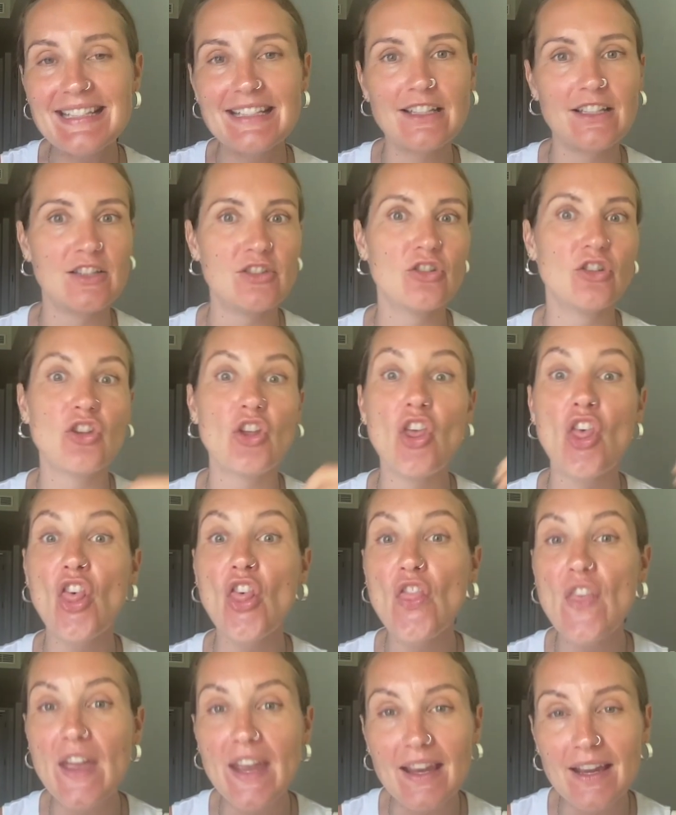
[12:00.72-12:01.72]
it is not a
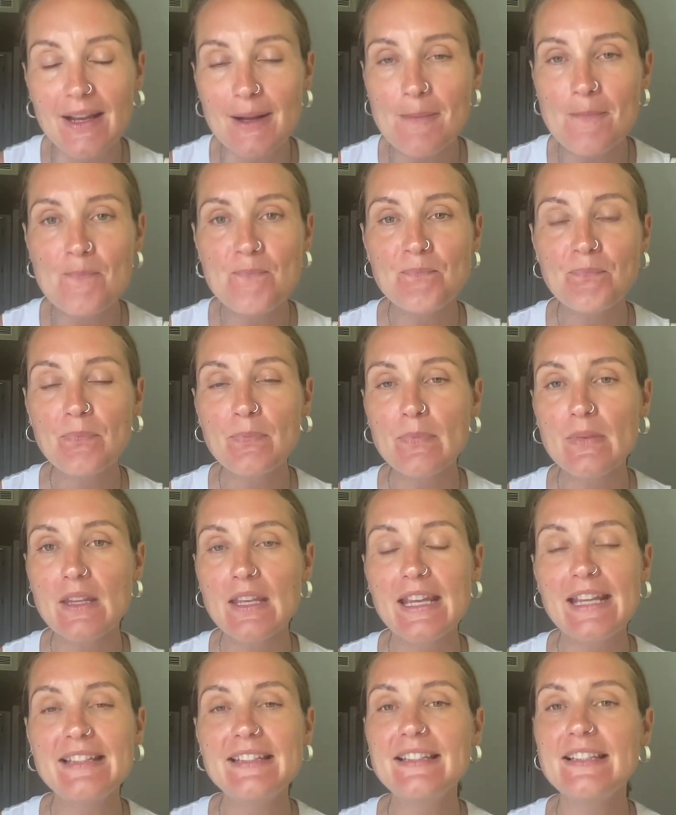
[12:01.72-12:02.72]
thing,
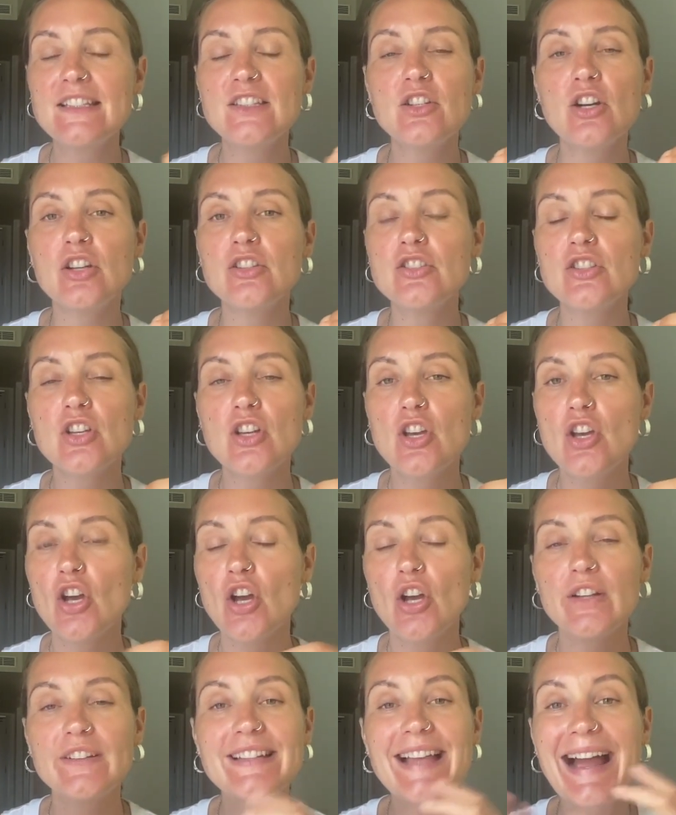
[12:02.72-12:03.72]
it is not
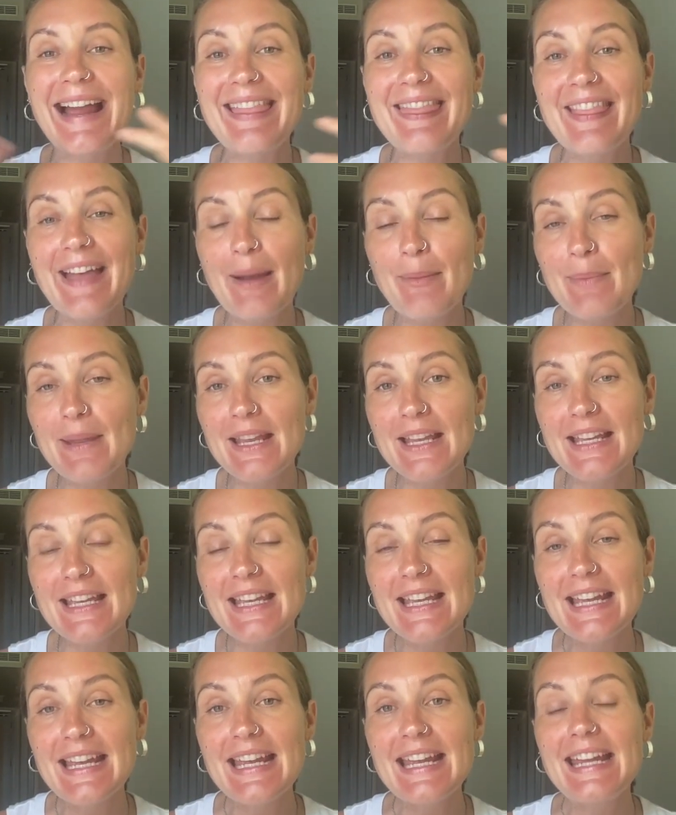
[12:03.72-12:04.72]
a
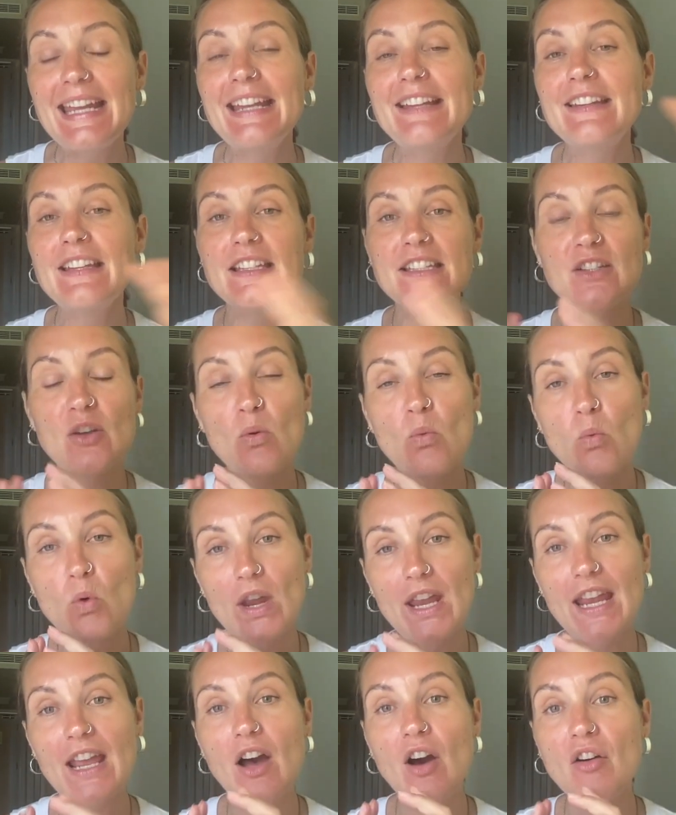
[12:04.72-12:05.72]
dynamic, it is a
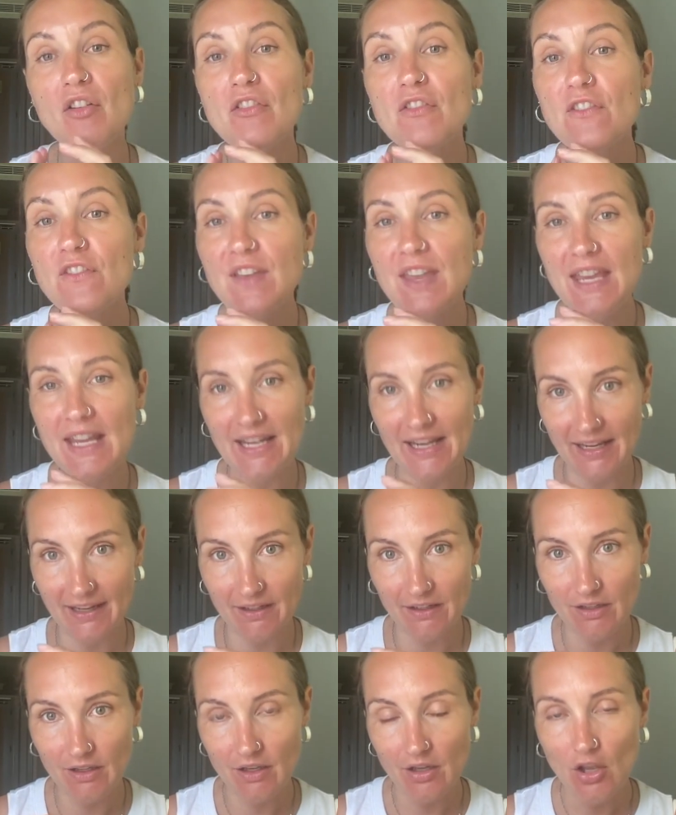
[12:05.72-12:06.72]
way of
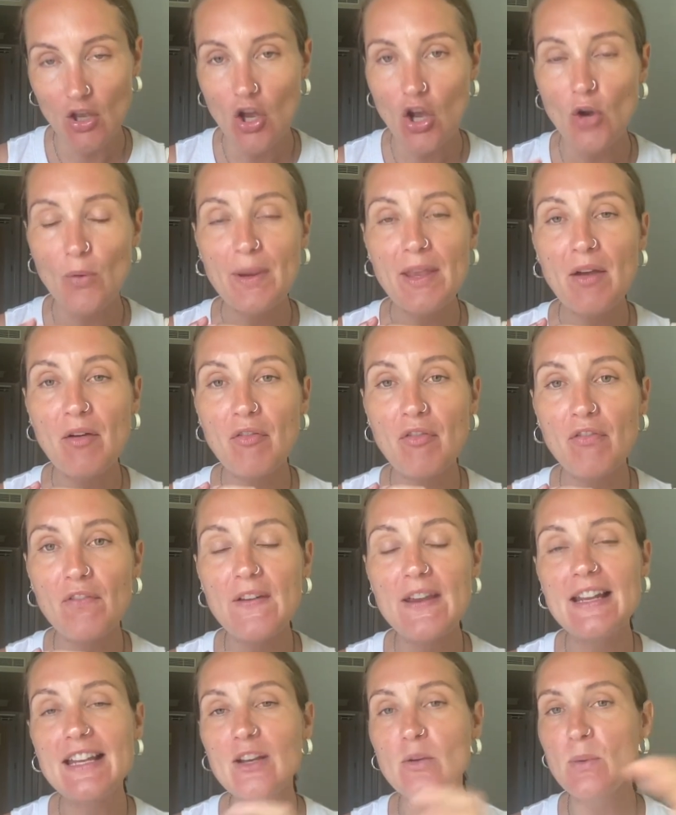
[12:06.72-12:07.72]
feeling
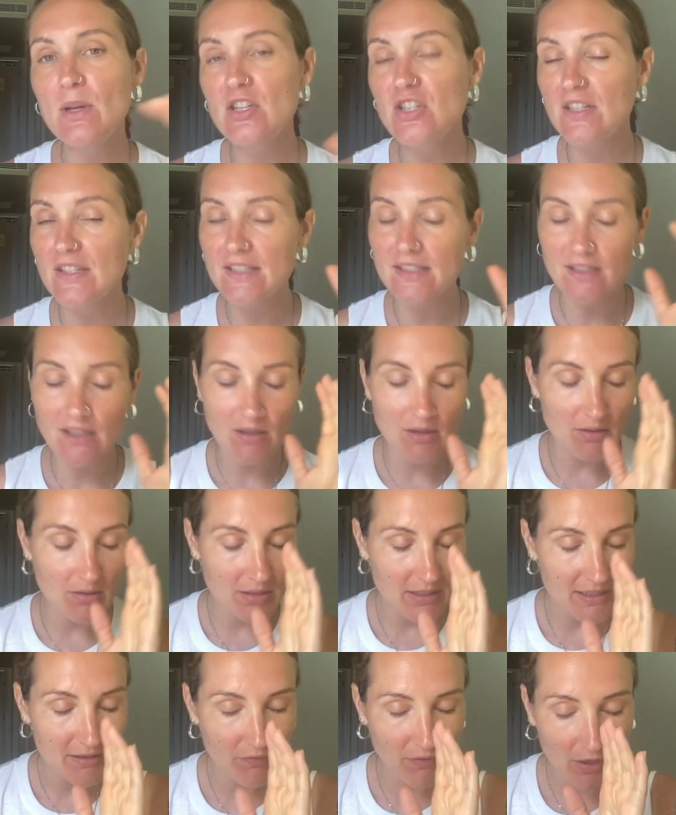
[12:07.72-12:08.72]
which is
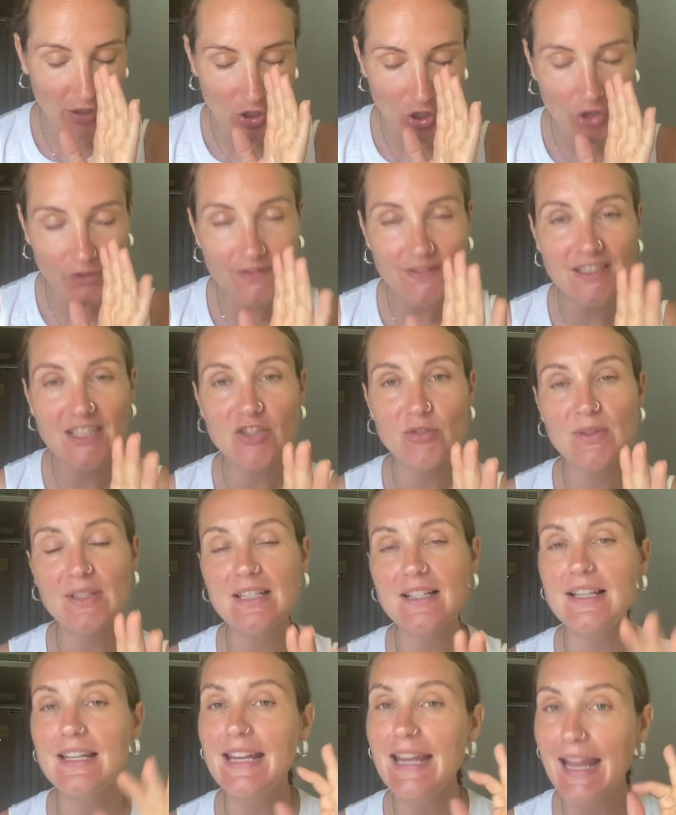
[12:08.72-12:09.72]
living
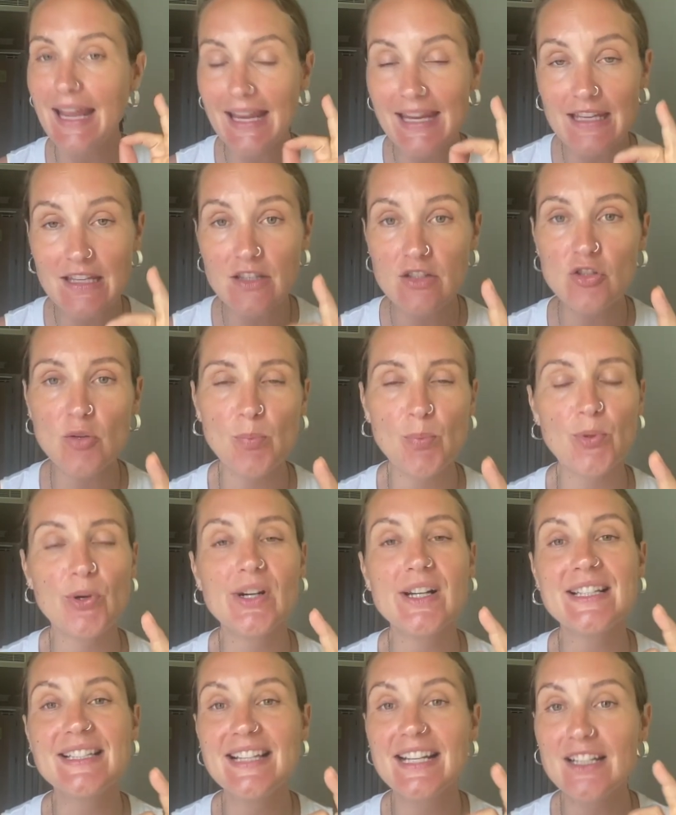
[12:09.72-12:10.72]
continuously in the
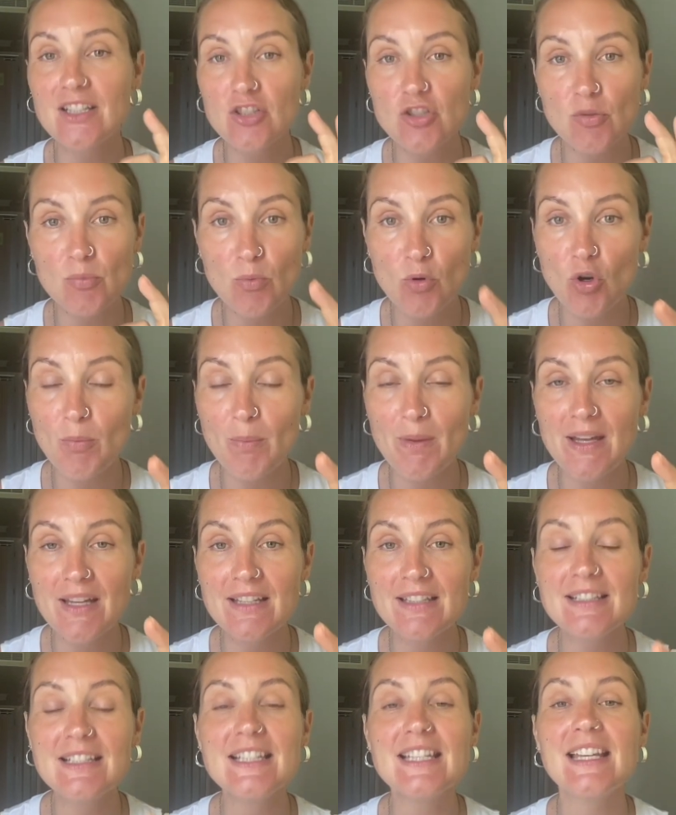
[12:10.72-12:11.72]
present
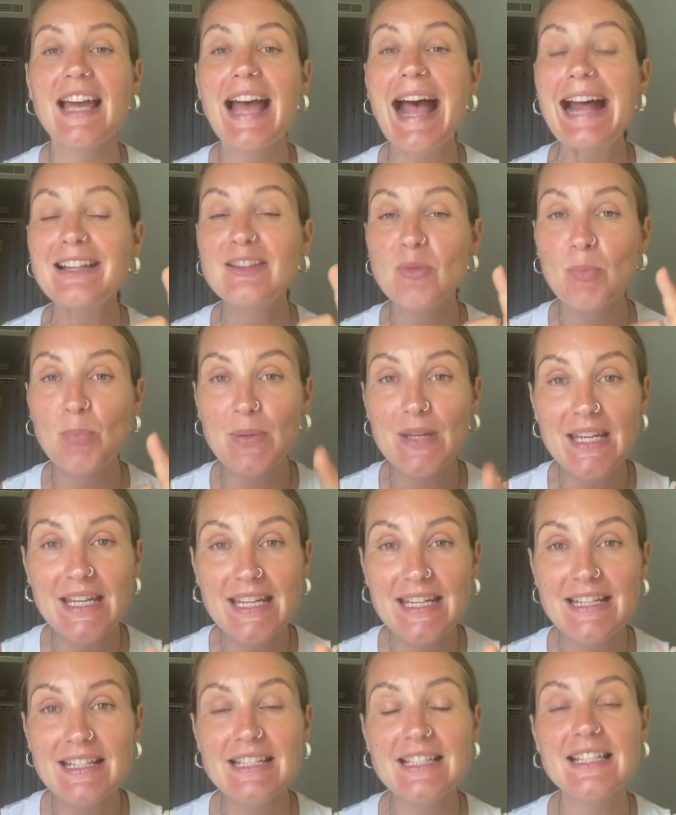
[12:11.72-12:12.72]
moment, at
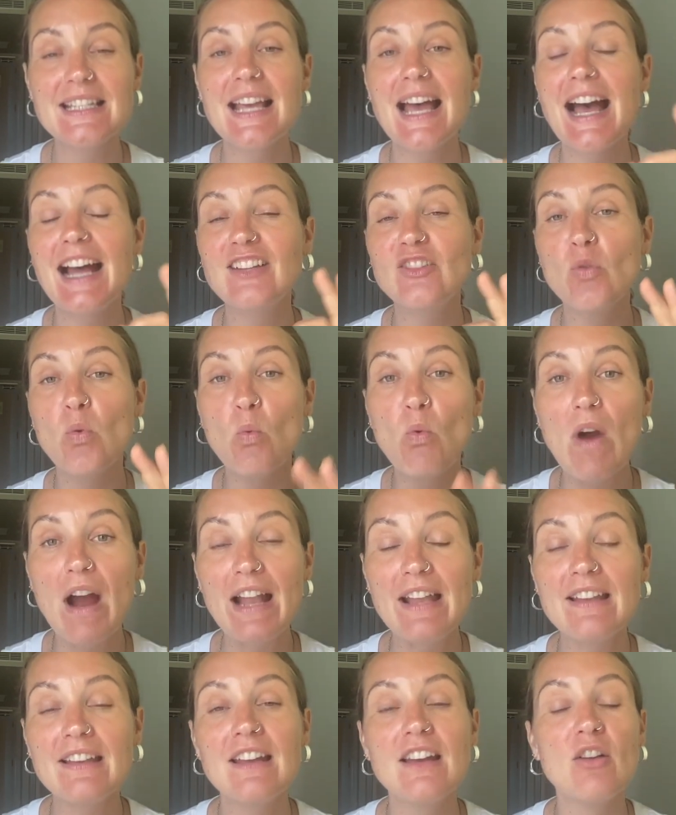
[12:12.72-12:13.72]
peace, at
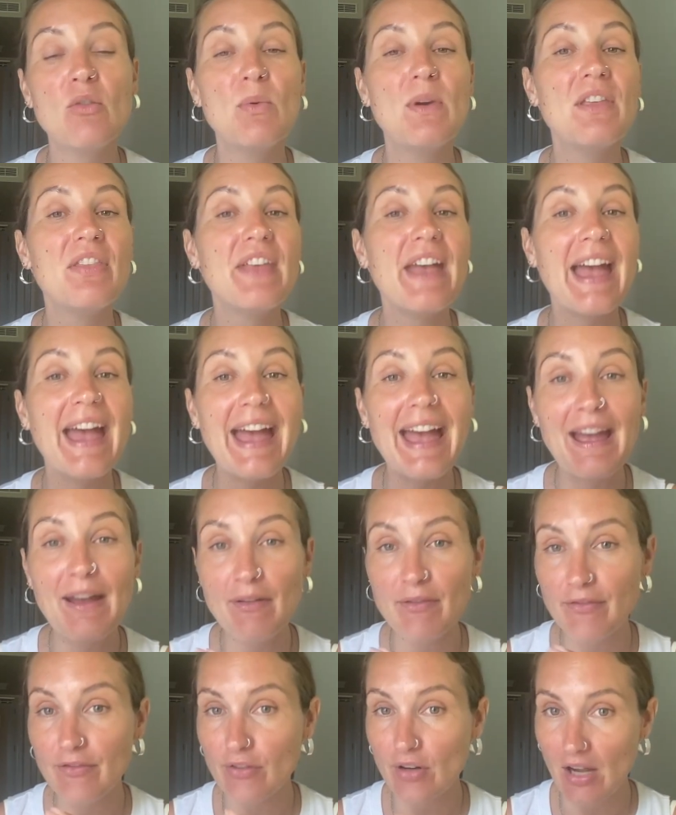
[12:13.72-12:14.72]
one with
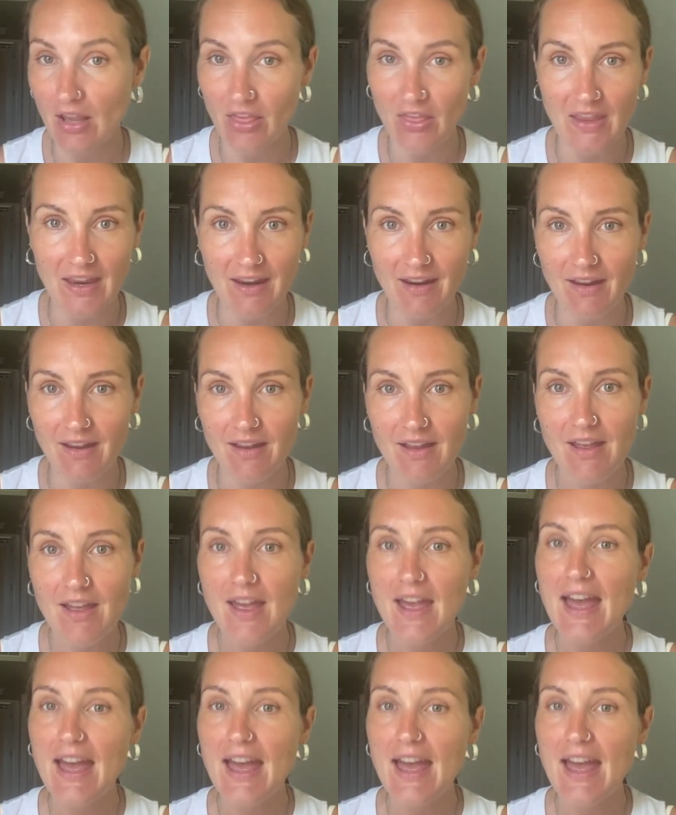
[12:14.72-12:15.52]
everything,